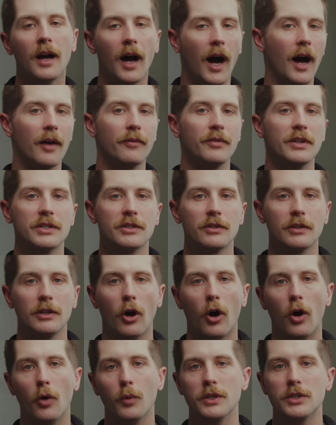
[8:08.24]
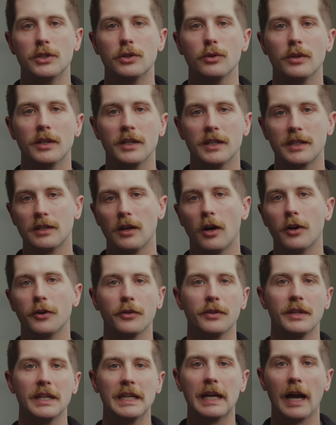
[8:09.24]
Obviously, always do this
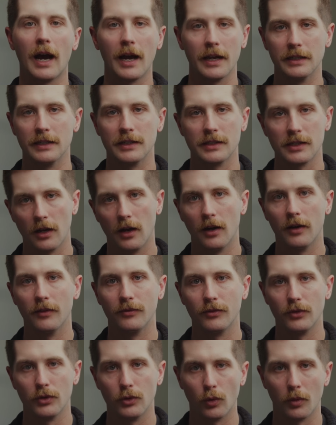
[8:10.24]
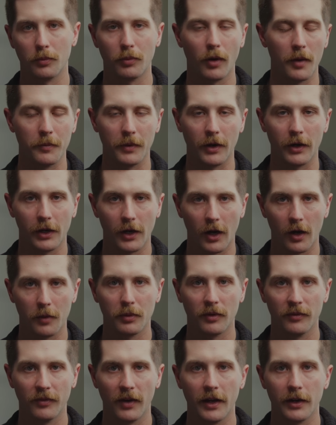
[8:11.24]
under the guidance of your primary care
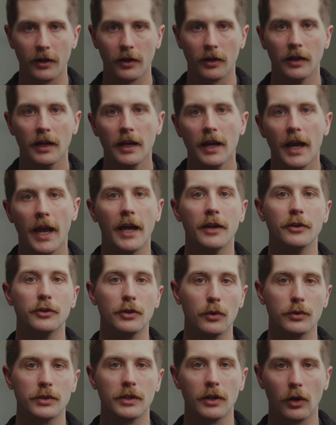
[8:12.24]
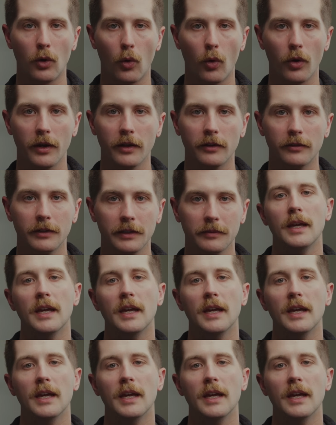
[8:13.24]
provider and dose it accordingly.